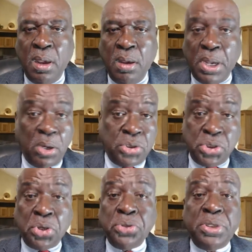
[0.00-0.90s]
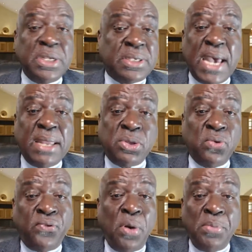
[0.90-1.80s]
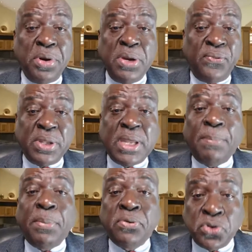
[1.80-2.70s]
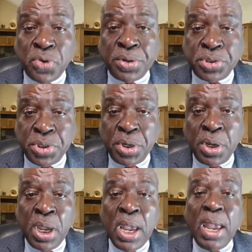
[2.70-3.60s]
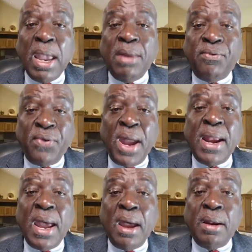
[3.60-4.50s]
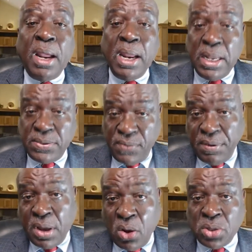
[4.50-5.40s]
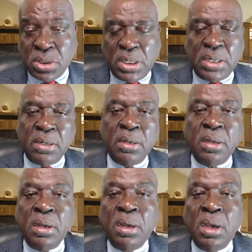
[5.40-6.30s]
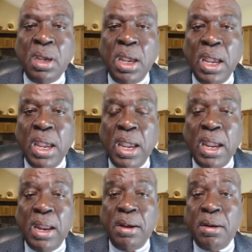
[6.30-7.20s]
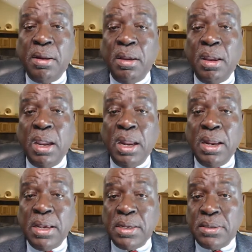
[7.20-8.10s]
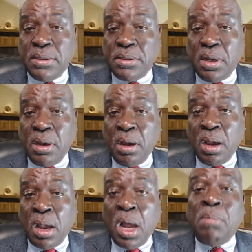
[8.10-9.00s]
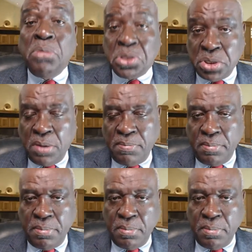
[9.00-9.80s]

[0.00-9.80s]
Because you could decide to form a different type of structure and find out it is very costly and it is cumbersome.